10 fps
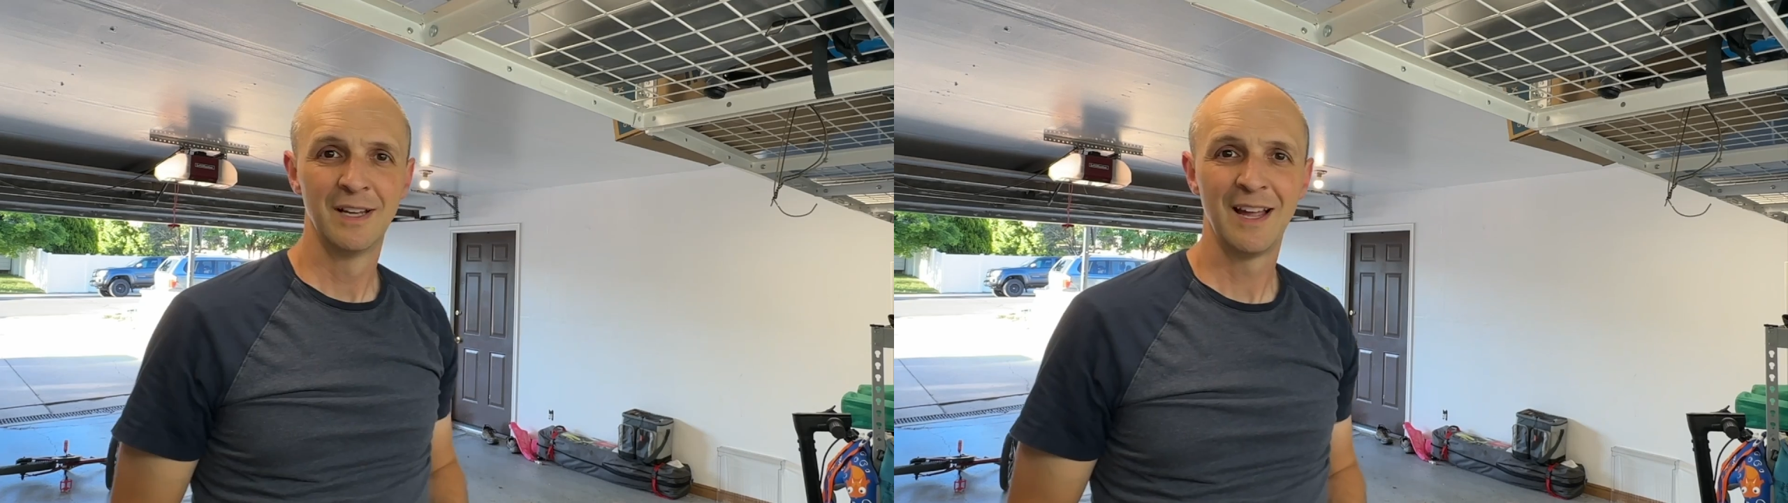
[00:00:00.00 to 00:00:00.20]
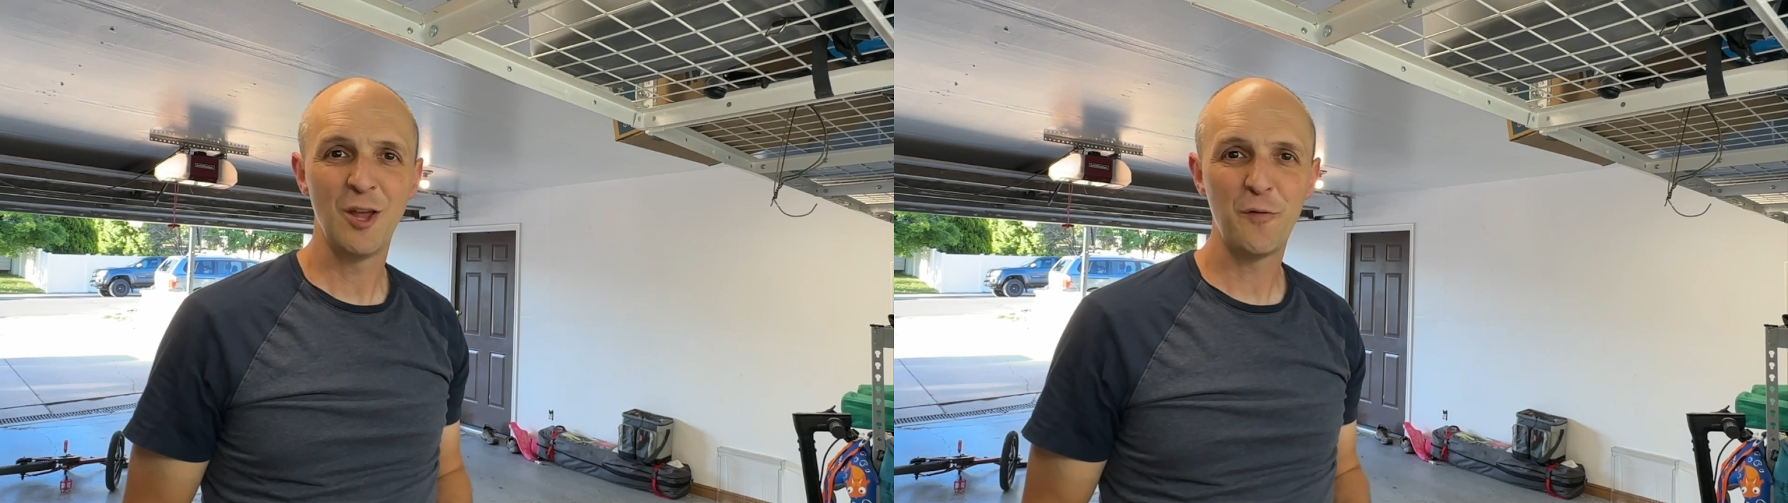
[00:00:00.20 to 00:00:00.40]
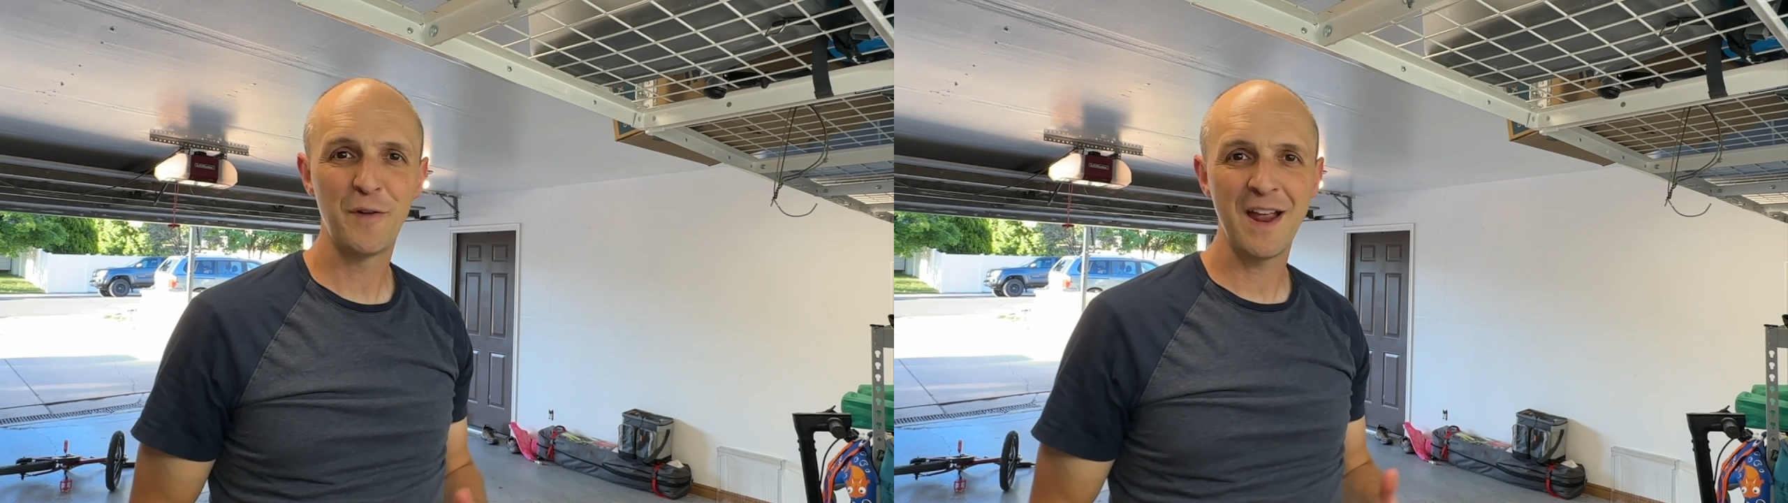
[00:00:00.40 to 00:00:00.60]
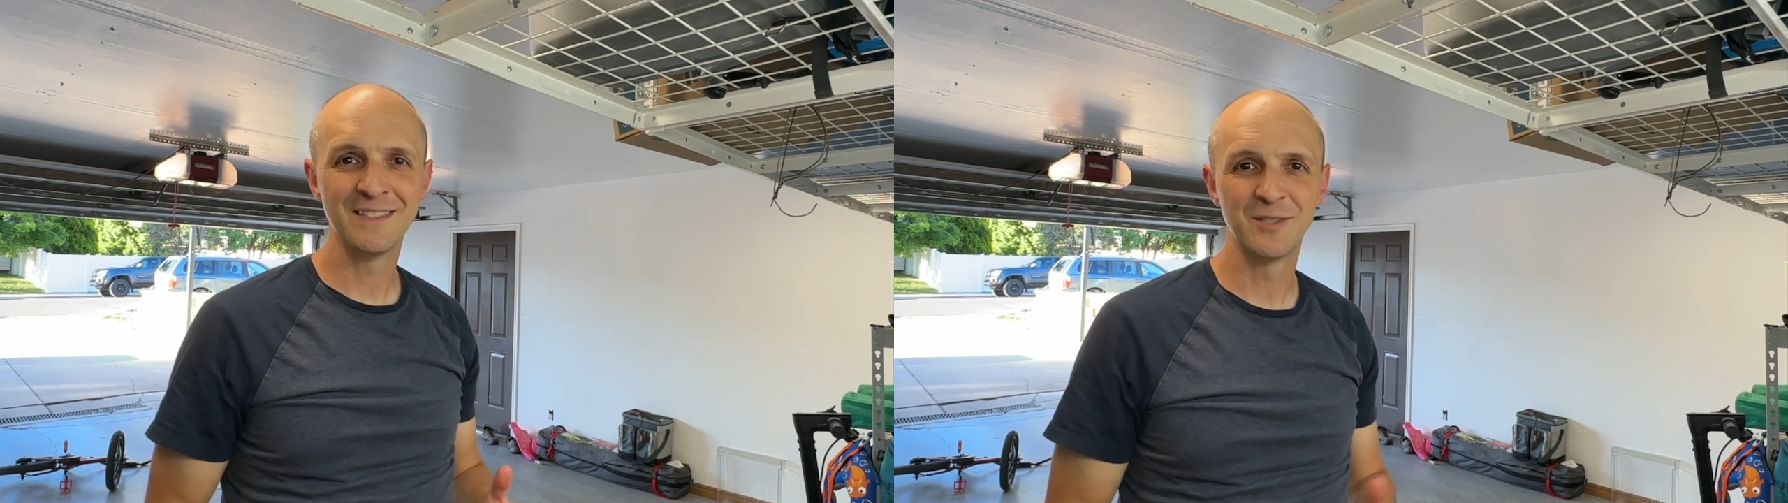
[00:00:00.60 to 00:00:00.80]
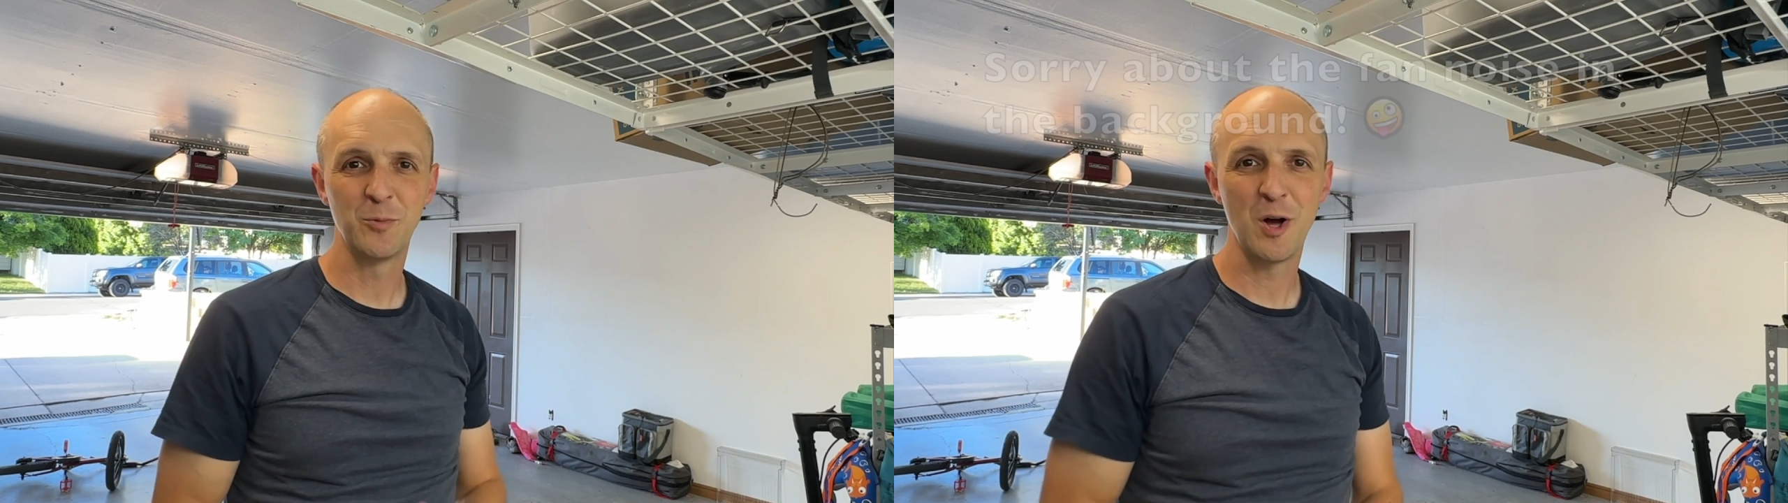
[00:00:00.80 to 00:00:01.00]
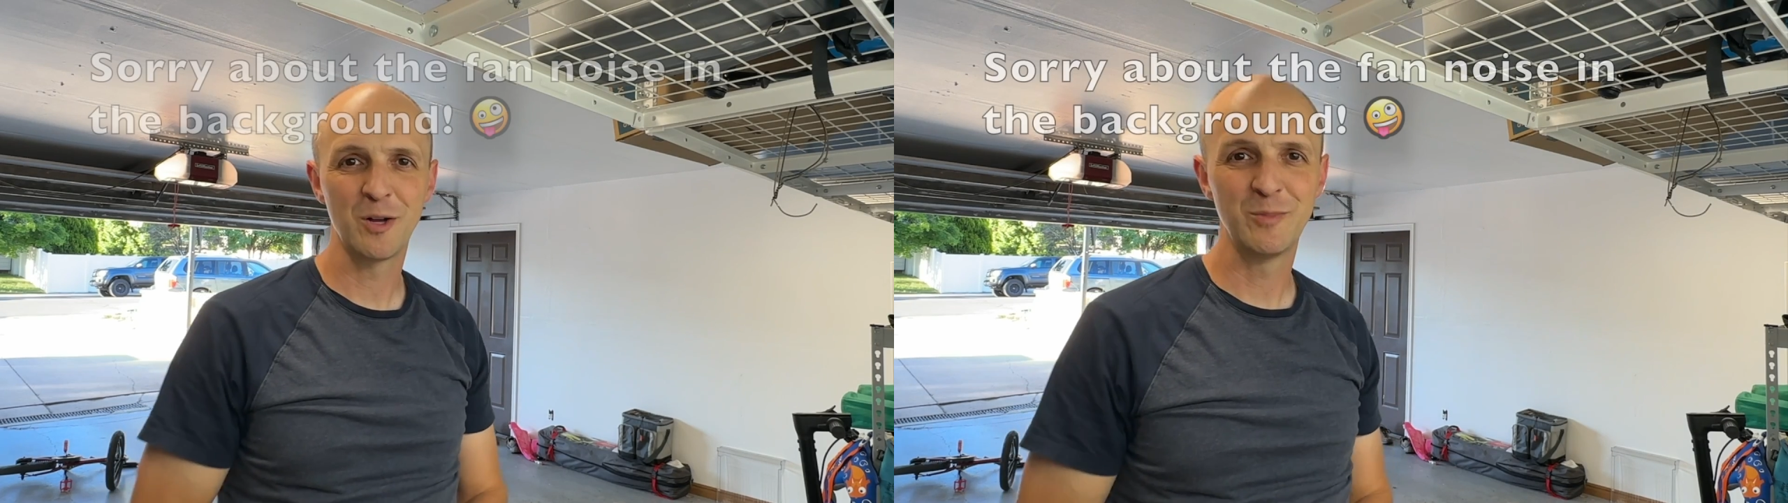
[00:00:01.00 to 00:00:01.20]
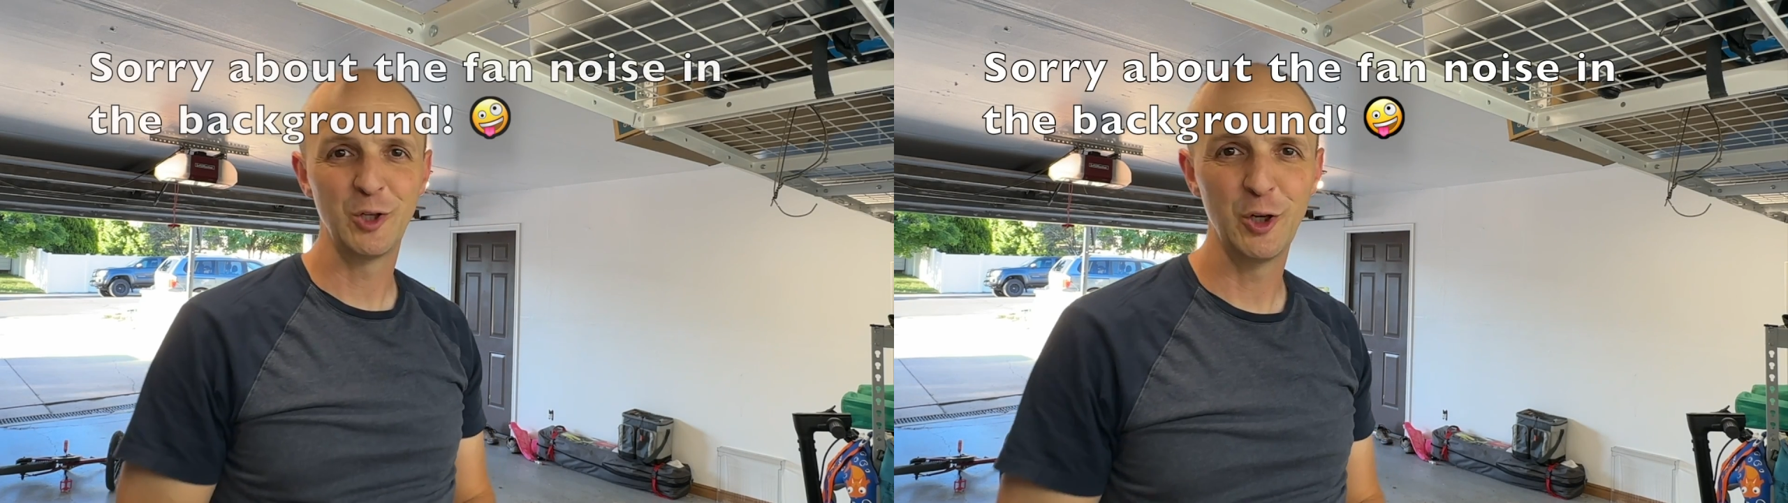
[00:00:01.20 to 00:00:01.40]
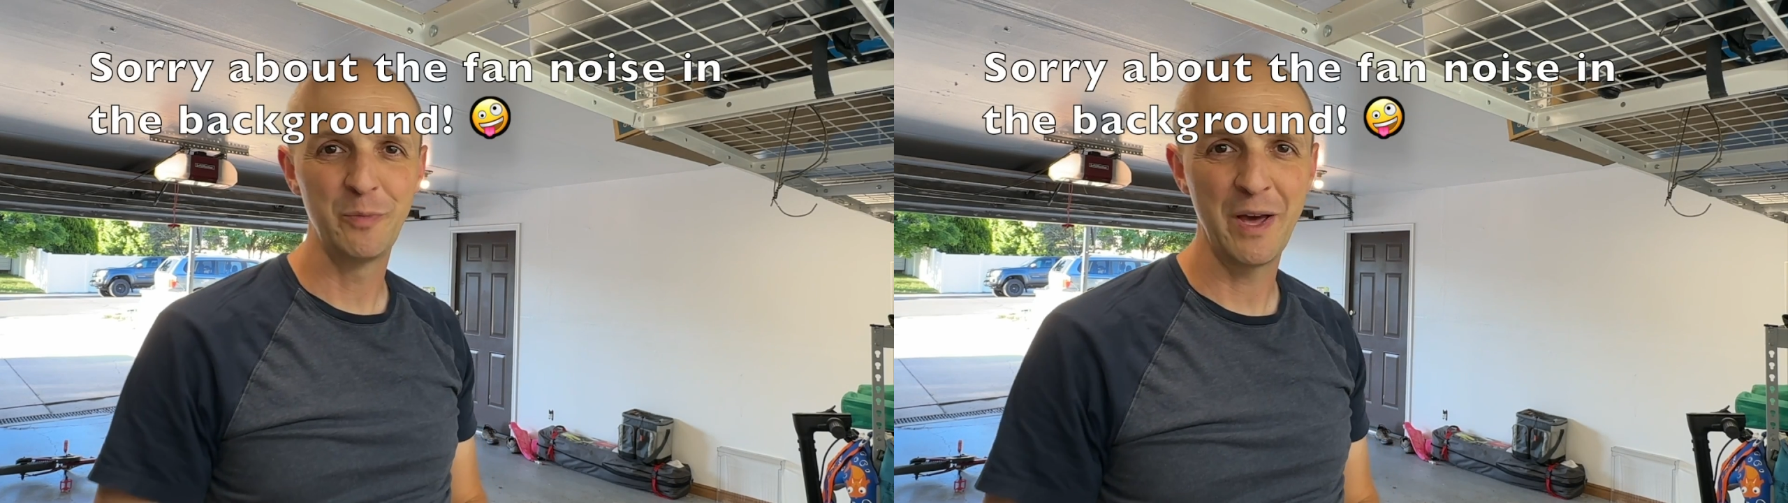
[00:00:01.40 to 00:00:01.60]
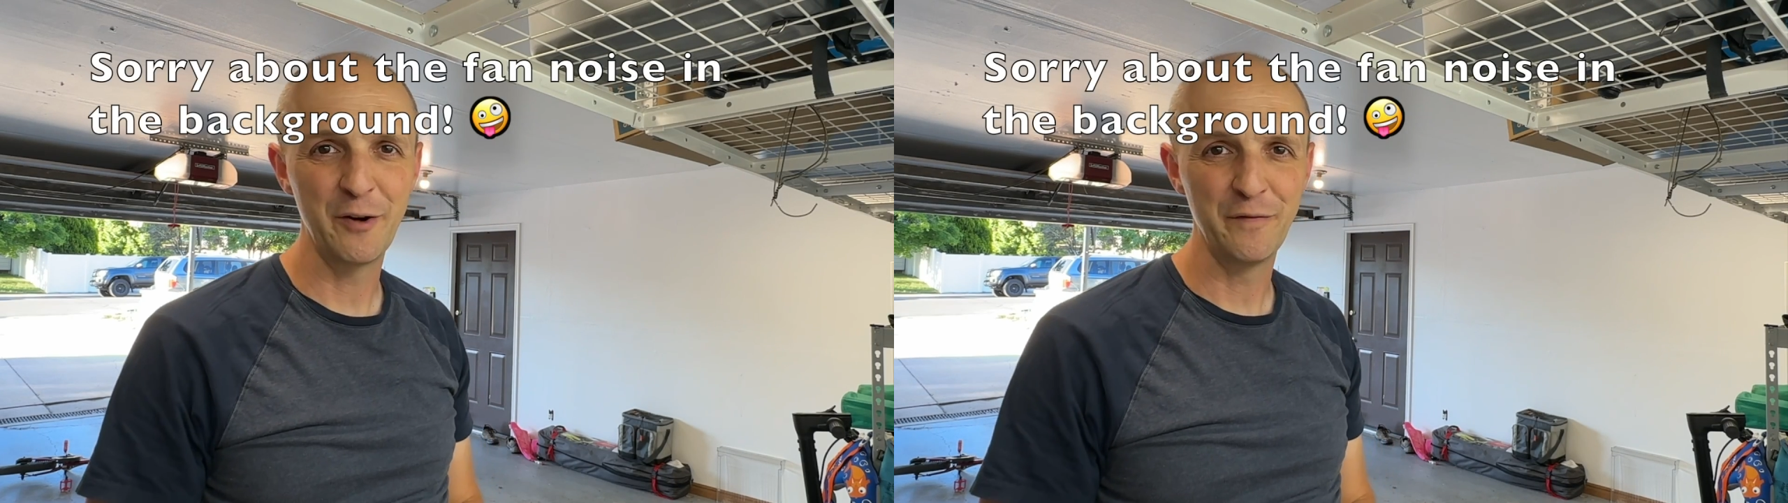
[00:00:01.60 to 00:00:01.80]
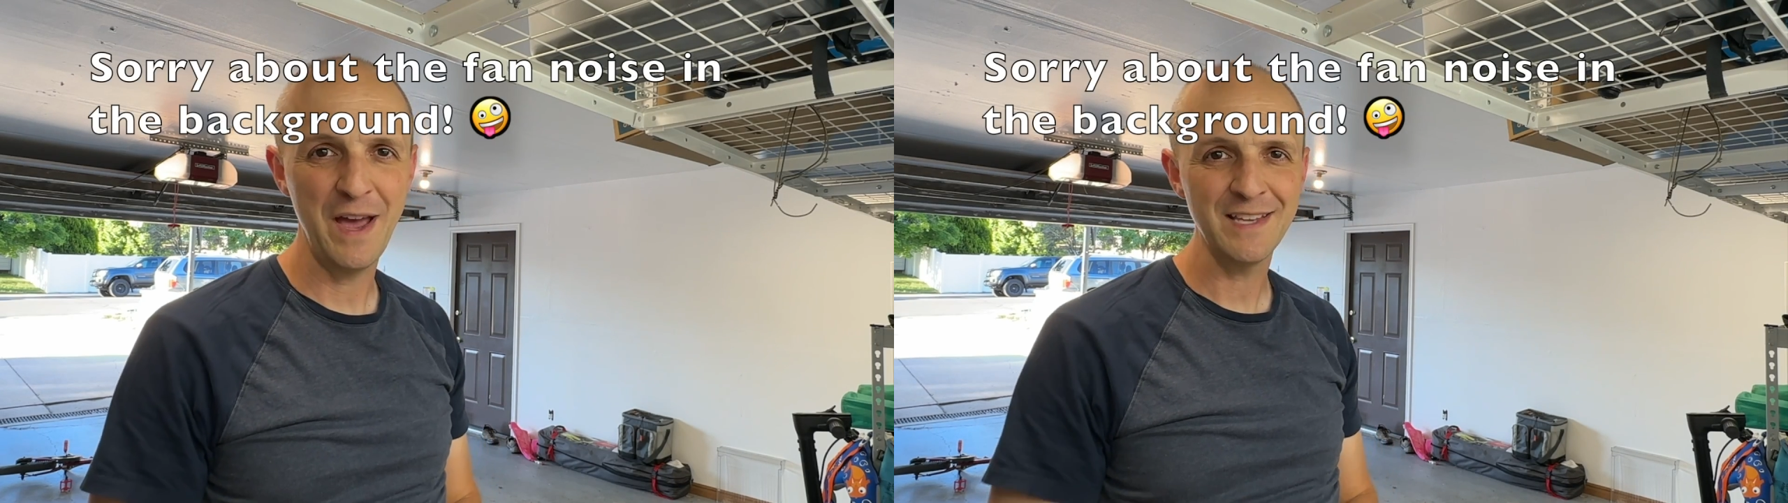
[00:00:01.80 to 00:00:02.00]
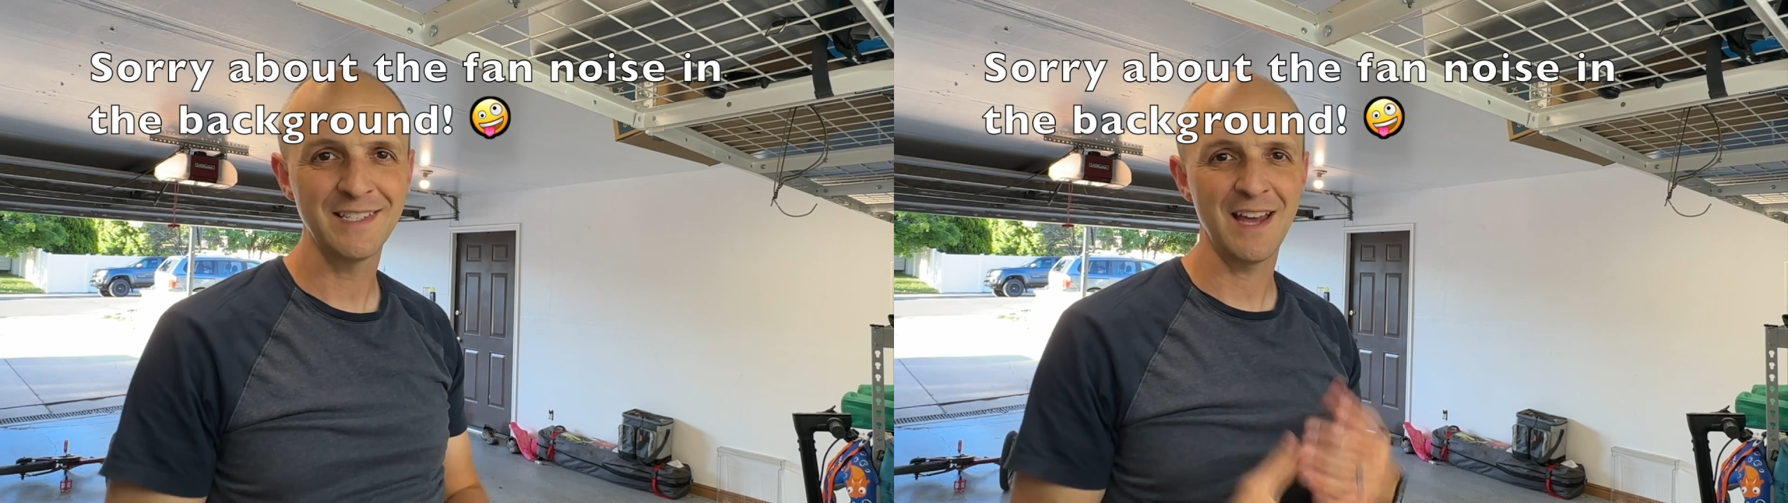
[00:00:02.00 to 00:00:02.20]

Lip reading: Hello friends, welcome to Good Better Vest.